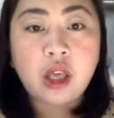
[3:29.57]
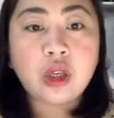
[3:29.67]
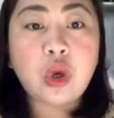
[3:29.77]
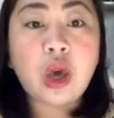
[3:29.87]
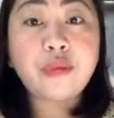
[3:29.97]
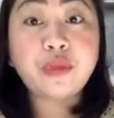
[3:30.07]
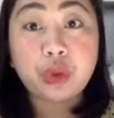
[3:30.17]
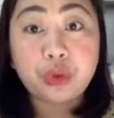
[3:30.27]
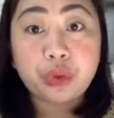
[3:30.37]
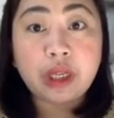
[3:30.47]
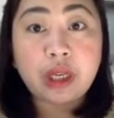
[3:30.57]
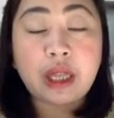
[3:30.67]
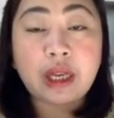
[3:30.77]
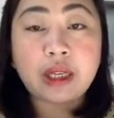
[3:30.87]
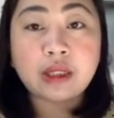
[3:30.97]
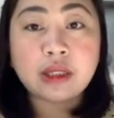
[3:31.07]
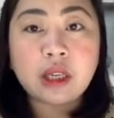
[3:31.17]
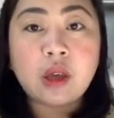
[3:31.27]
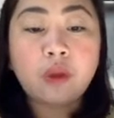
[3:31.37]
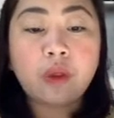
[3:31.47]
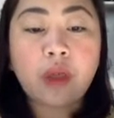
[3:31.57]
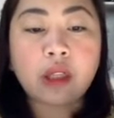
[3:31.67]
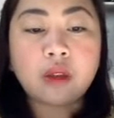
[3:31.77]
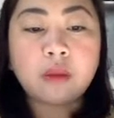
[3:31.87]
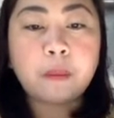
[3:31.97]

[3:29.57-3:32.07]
You have to realize that